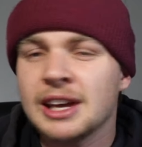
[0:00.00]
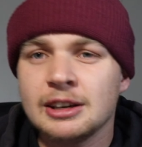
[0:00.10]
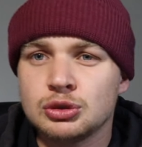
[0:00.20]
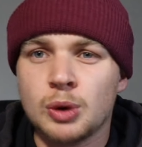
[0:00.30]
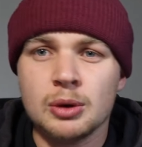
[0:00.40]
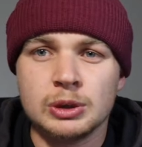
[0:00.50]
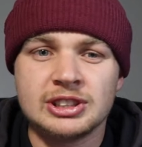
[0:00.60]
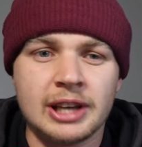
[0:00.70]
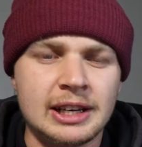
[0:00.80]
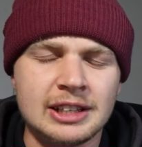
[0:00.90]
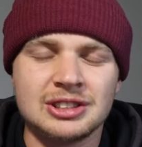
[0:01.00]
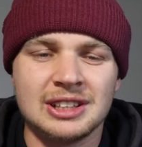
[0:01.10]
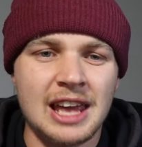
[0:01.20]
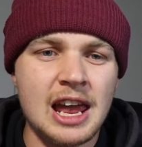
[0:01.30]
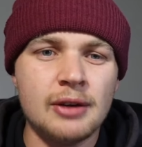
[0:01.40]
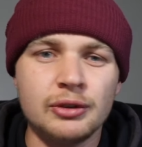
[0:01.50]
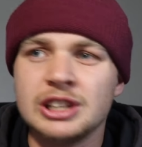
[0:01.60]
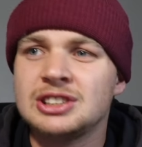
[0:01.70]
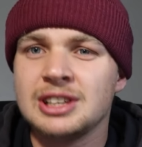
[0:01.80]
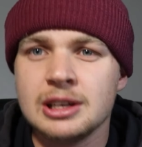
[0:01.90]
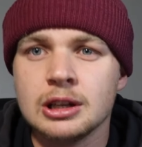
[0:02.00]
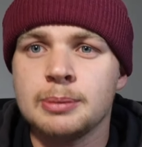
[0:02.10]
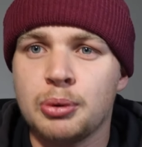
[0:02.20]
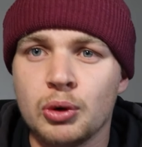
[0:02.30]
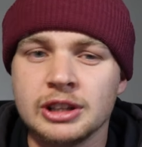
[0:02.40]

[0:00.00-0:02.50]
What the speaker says: But that is why we say, listen, every single